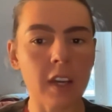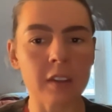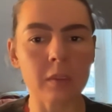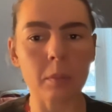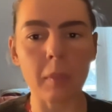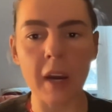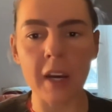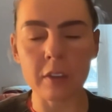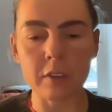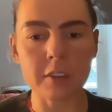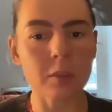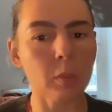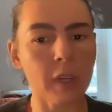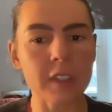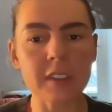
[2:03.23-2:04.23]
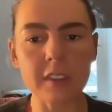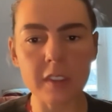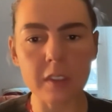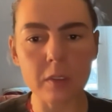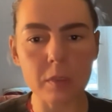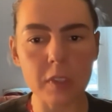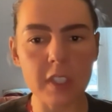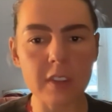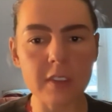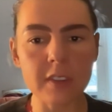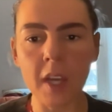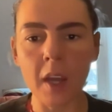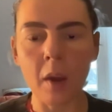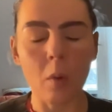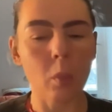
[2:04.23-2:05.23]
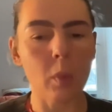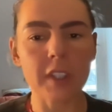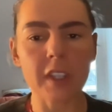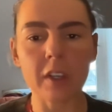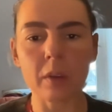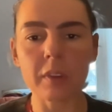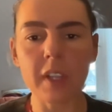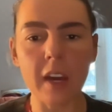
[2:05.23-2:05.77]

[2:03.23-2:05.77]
at minus 20 degrees, when they don't